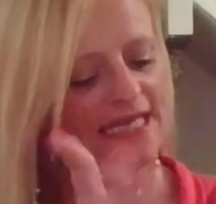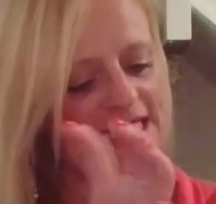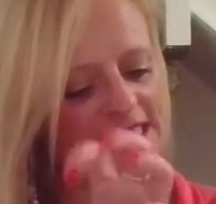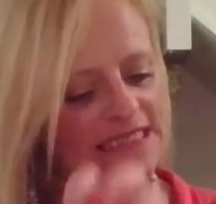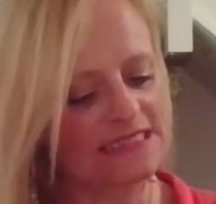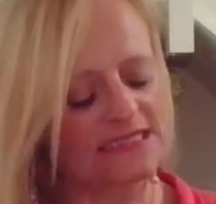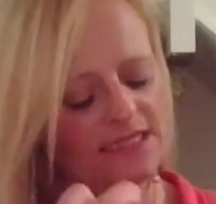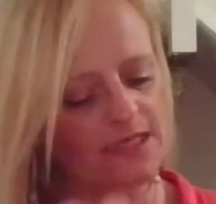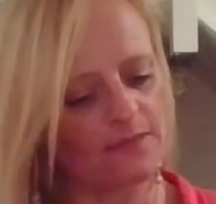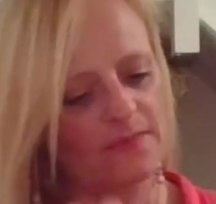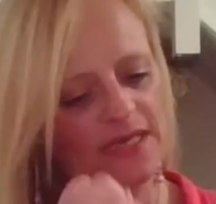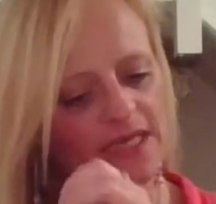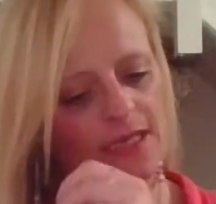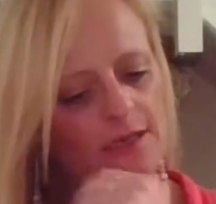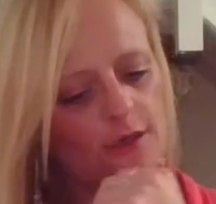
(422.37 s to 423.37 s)
it is going to
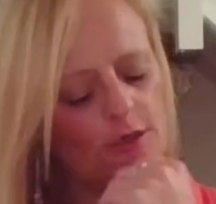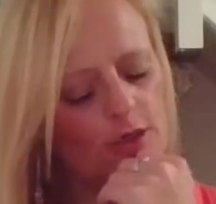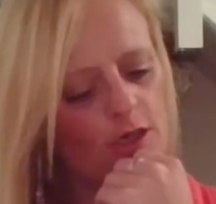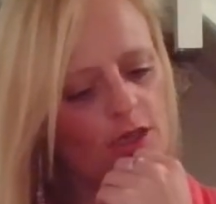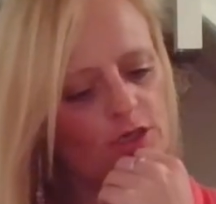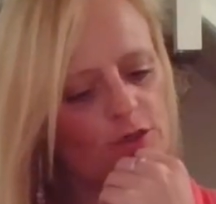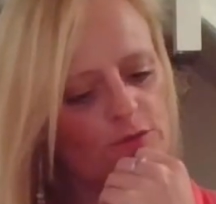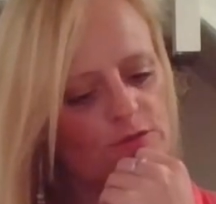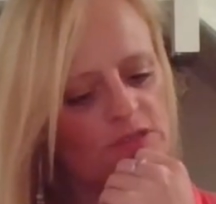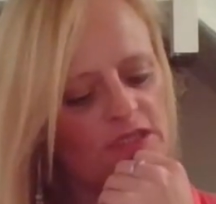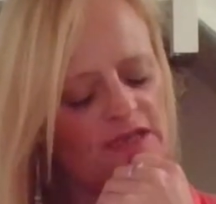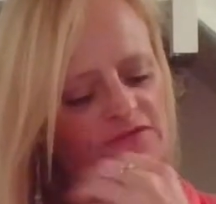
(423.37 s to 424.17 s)
be a new start.